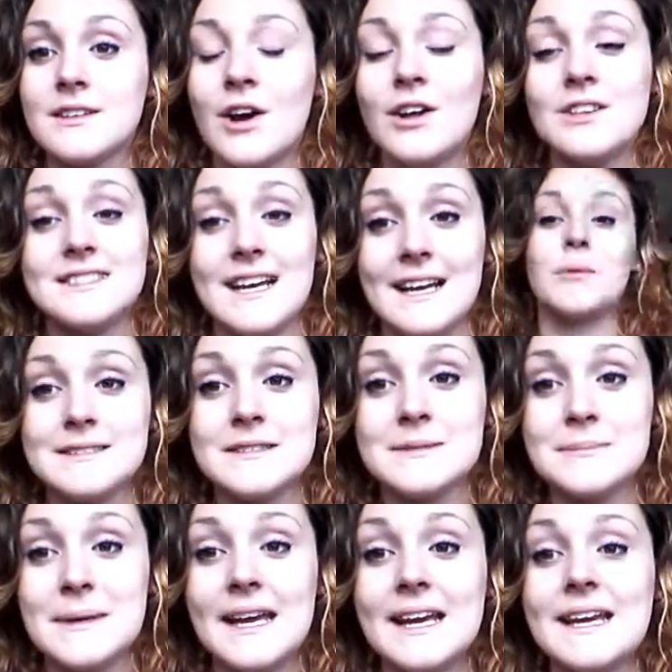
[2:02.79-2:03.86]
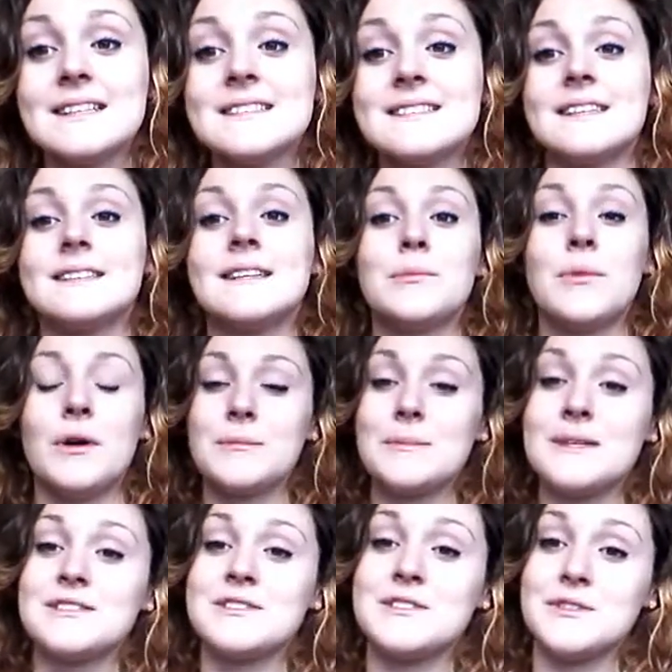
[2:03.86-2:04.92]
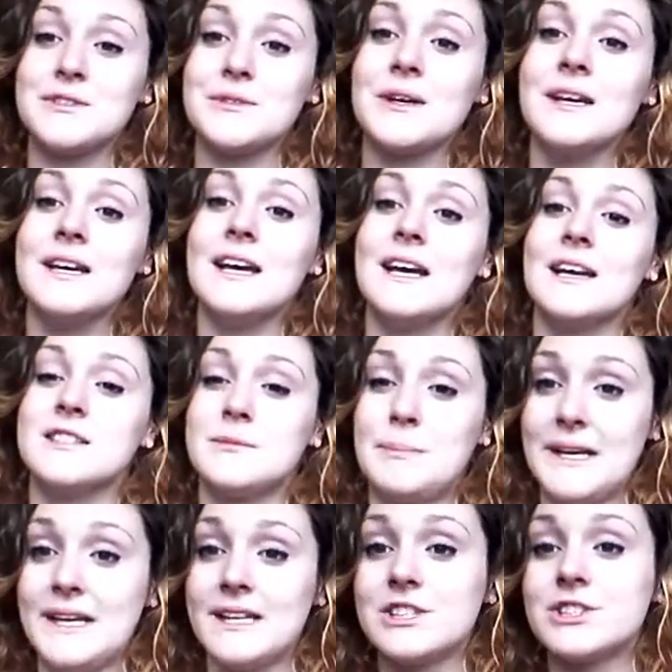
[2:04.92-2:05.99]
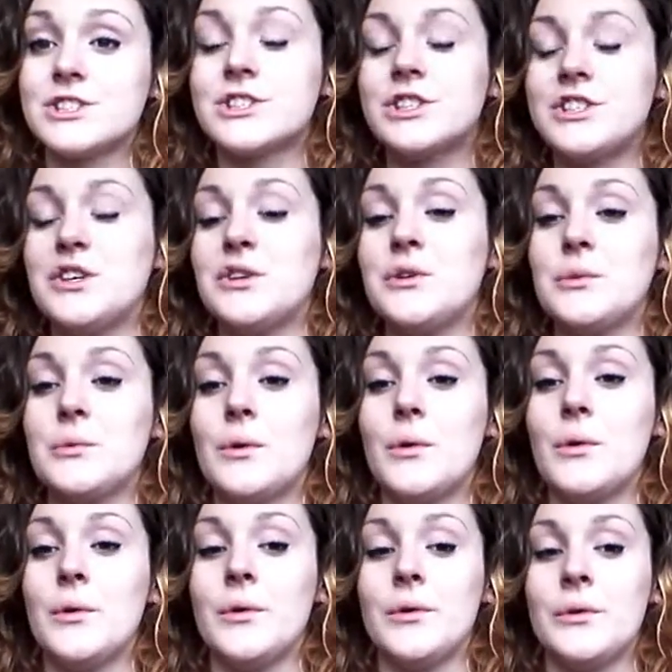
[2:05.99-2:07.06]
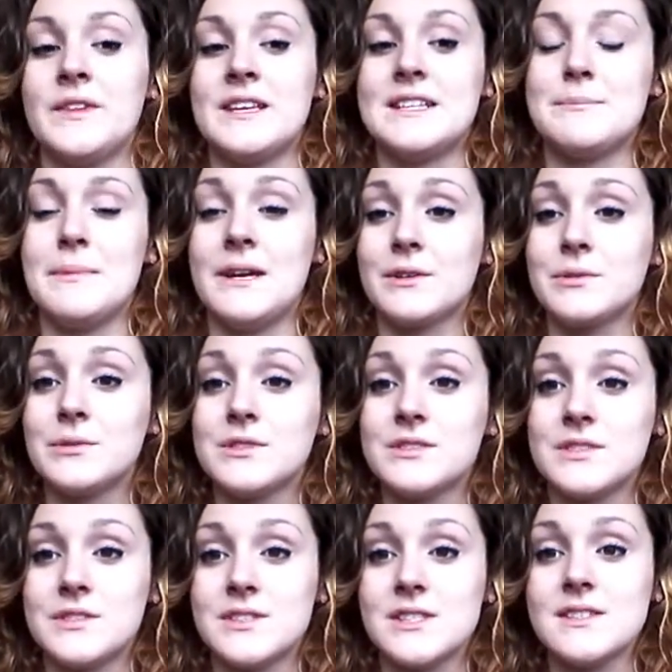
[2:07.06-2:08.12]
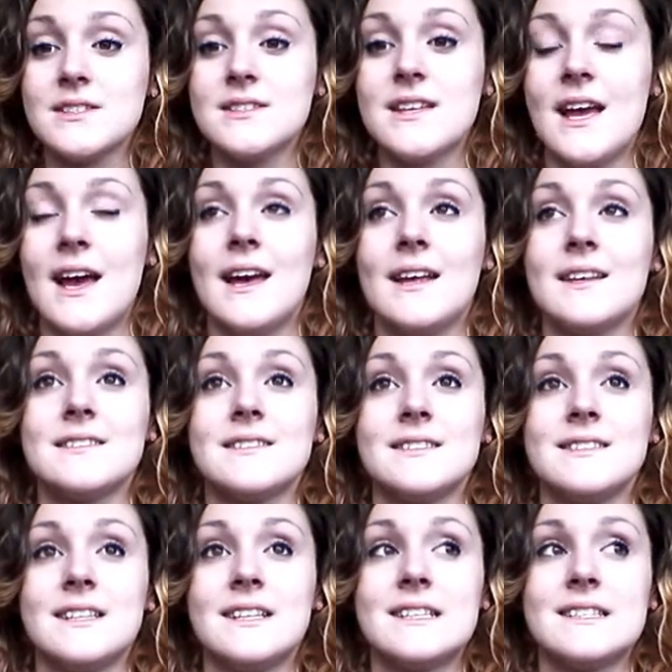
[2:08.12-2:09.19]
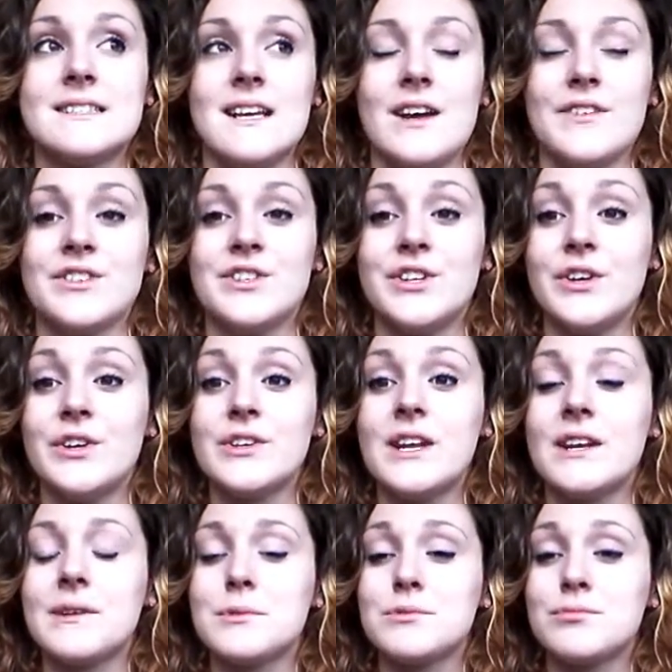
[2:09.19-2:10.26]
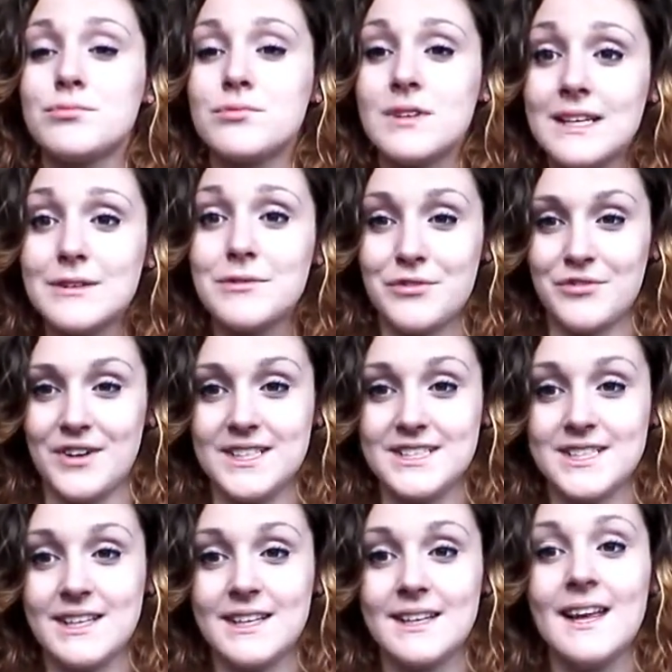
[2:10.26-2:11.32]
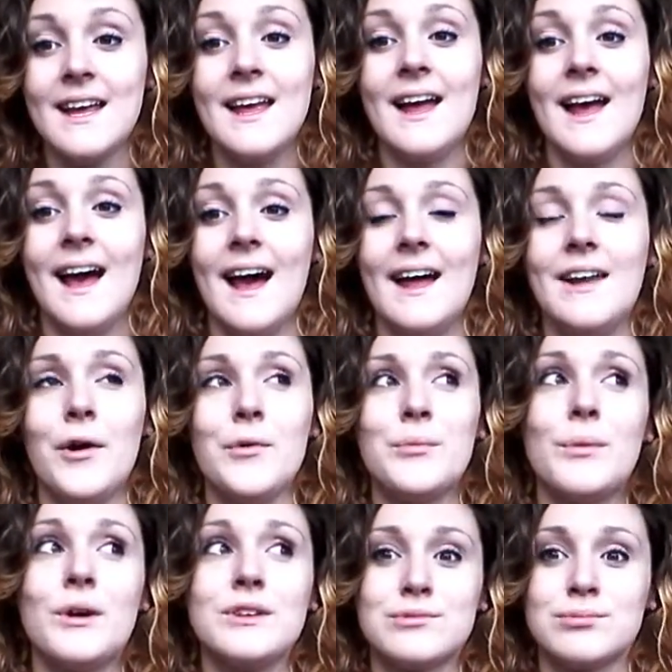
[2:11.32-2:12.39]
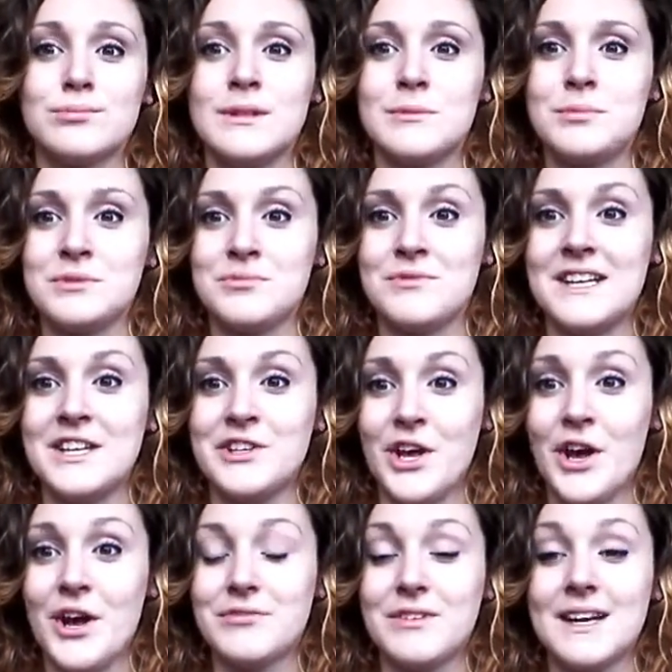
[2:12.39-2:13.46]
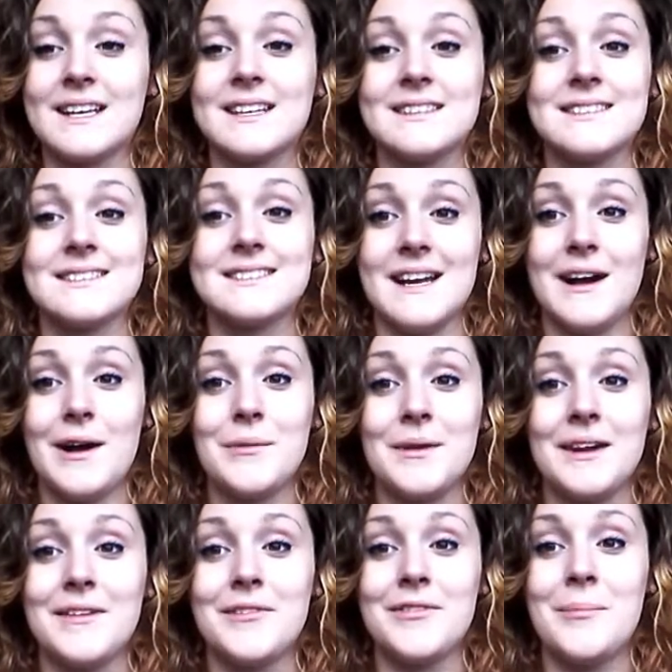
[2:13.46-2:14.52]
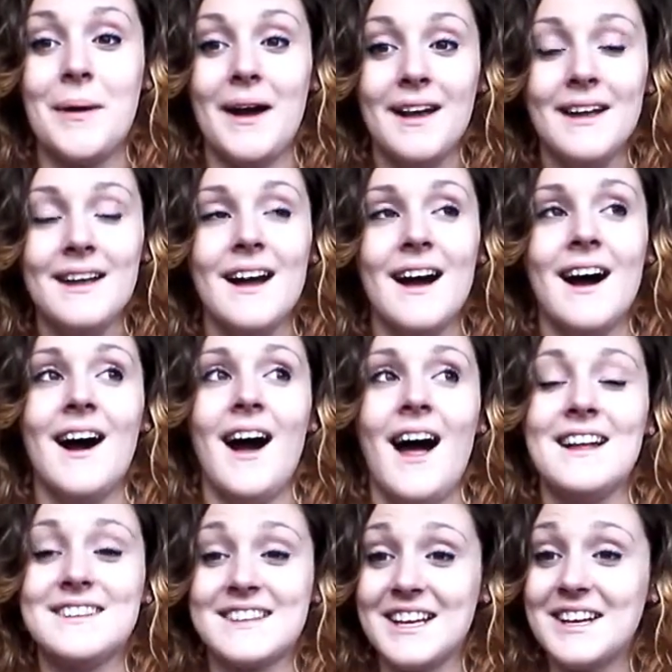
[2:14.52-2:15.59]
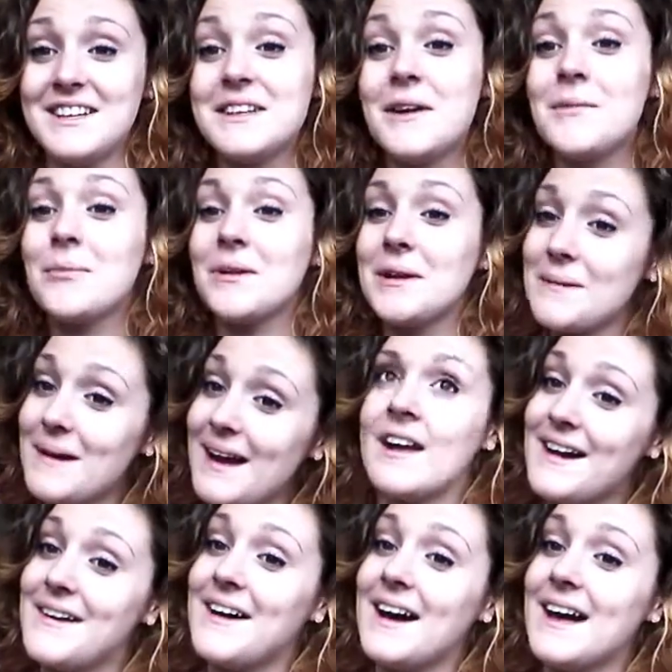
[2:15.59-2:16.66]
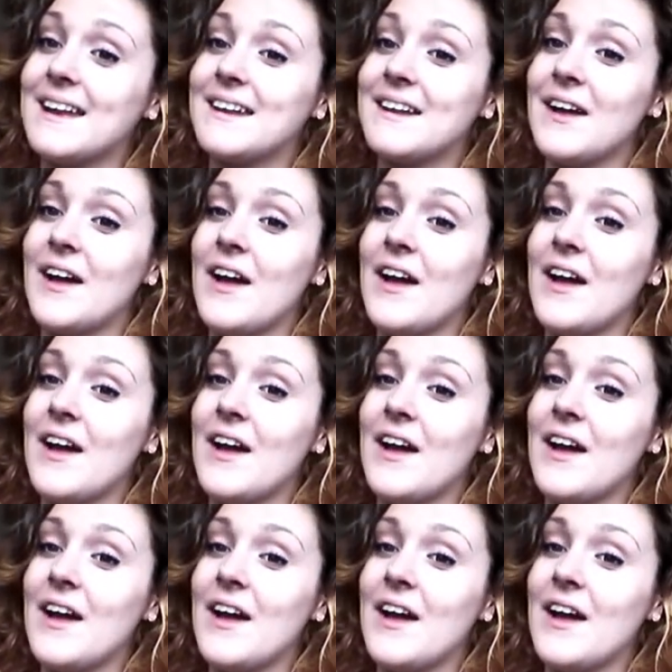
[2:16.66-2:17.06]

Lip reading: contacted me and said they wanted me to do a speech to these medical students, and I done it this afternoon, and it was really refreshing, and it was really nerve-wracking to start with, but I think I done pretty well. And